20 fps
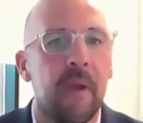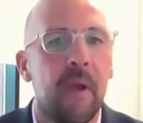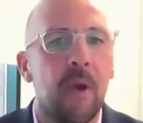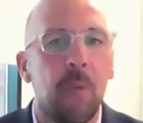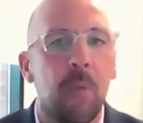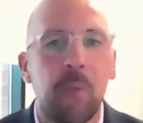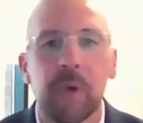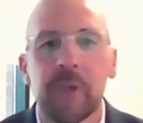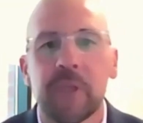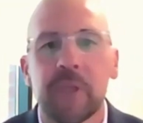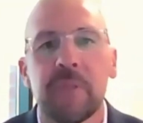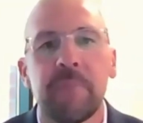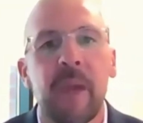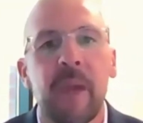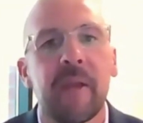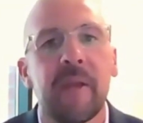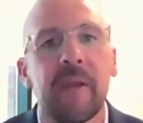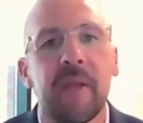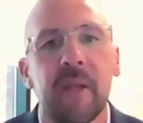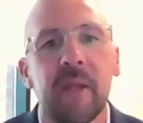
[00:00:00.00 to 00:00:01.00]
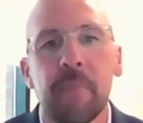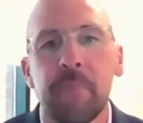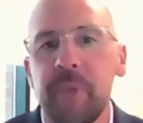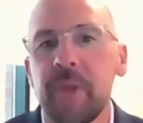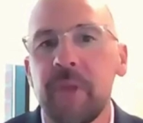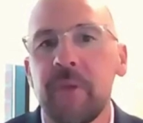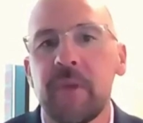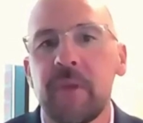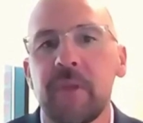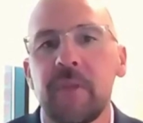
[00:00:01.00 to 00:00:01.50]
We're spending $1
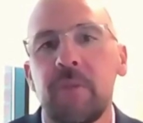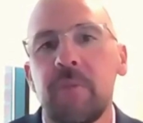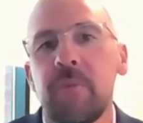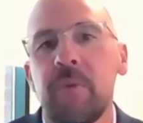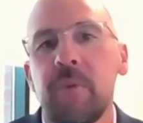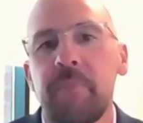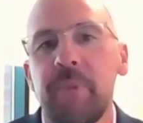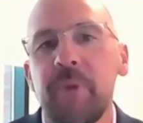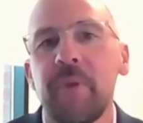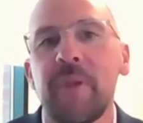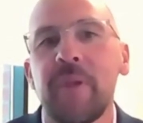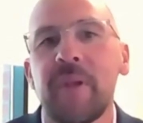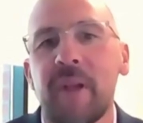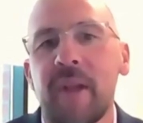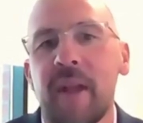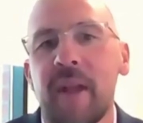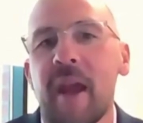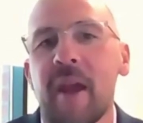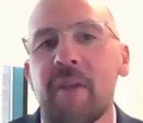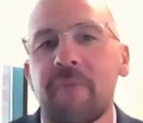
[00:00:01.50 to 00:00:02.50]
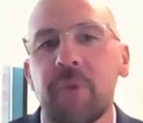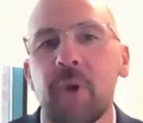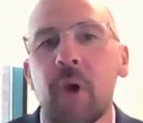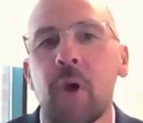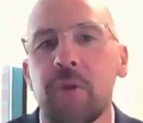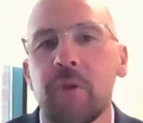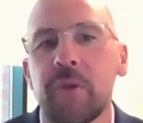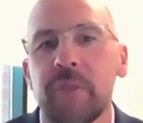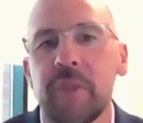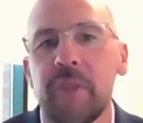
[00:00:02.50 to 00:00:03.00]
billion to $1.5 billion
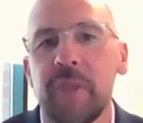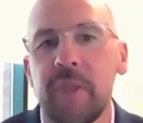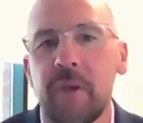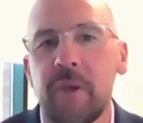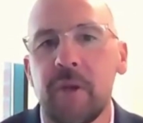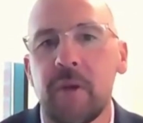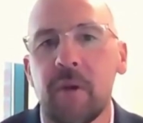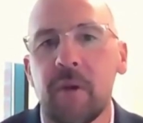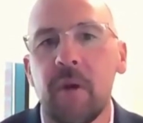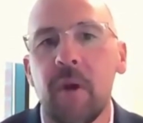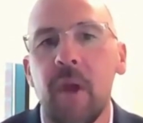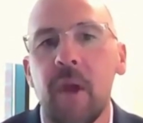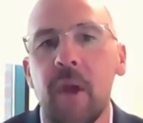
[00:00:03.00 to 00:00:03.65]
a year